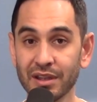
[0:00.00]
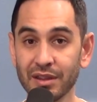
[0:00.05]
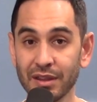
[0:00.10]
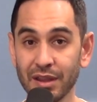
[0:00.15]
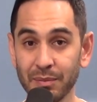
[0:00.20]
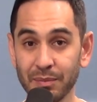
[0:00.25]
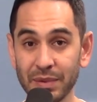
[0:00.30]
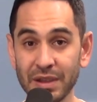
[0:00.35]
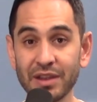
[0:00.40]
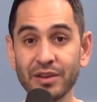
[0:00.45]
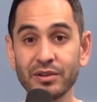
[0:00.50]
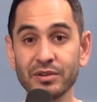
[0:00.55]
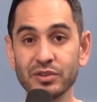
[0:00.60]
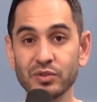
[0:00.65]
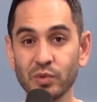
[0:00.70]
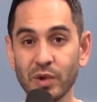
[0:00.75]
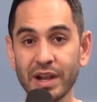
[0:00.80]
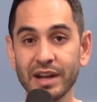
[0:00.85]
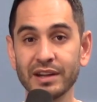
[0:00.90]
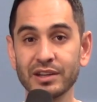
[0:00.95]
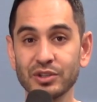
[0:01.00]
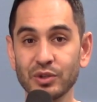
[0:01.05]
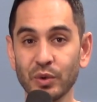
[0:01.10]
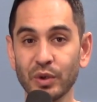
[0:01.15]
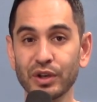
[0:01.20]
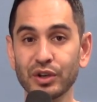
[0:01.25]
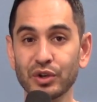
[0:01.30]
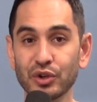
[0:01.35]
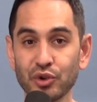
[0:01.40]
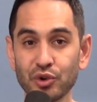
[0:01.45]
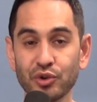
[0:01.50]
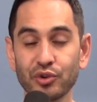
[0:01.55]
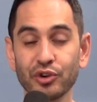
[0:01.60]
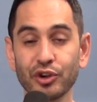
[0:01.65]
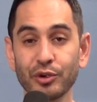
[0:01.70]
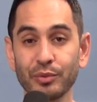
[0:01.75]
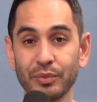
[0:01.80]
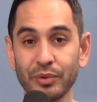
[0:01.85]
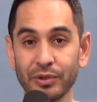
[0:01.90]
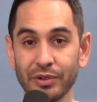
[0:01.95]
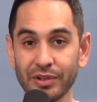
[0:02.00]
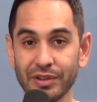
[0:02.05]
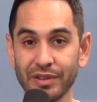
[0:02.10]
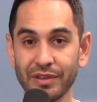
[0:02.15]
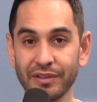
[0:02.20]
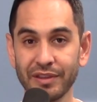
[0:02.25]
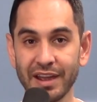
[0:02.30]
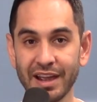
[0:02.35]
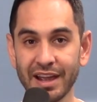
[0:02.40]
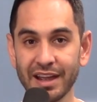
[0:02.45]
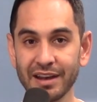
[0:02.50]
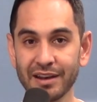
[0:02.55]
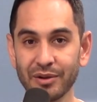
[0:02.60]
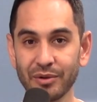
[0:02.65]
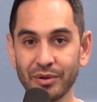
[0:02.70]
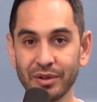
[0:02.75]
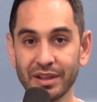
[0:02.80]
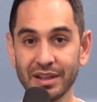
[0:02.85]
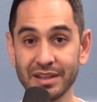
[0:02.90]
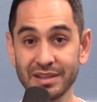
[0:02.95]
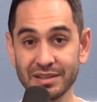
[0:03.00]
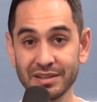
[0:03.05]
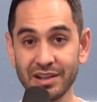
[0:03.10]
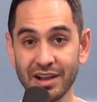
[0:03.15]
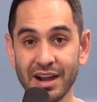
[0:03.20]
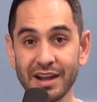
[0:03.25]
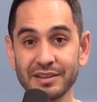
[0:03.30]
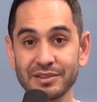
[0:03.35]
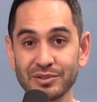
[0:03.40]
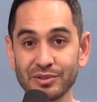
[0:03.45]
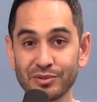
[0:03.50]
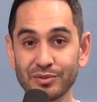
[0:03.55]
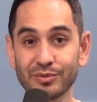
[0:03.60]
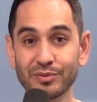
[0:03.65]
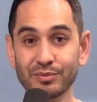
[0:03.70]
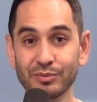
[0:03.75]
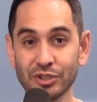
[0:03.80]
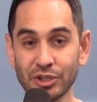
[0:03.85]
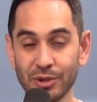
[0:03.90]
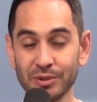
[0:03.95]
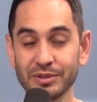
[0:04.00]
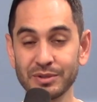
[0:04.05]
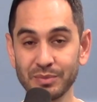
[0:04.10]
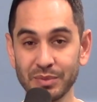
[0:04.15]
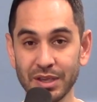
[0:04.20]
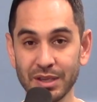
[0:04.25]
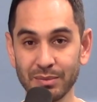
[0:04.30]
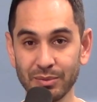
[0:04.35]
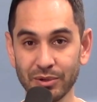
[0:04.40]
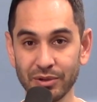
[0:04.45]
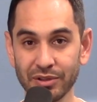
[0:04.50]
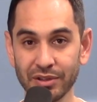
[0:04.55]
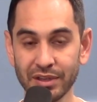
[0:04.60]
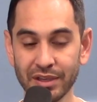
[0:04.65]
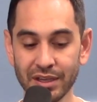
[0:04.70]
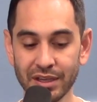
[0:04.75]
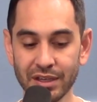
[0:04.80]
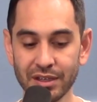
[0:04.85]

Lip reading: that Peter is writing to a new group that is God's chosen people.